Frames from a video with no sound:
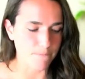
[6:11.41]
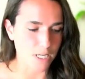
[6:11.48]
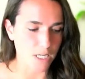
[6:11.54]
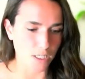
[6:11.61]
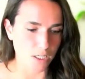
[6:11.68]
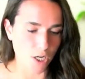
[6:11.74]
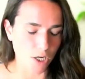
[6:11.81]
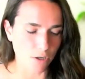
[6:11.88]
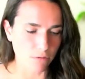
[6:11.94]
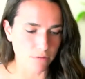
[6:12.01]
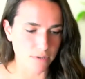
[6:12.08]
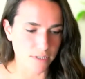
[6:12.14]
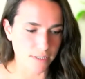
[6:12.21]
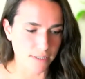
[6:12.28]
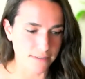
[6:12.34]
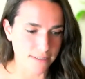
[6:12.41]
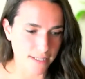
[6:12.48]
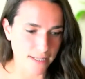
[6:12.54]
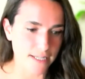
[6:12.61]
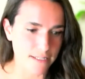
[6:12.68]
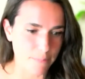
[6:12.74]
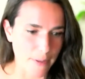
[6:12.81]
you know to to
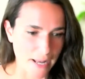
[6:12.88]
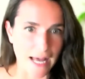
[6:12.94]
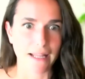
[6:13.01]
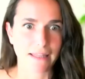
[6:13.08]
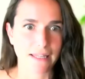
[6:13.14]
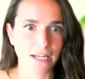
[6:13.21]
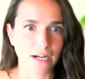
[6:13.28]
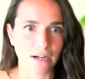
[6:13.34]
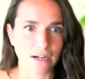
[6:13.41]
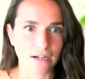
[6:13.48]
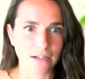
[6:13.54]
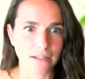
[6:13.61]
this path here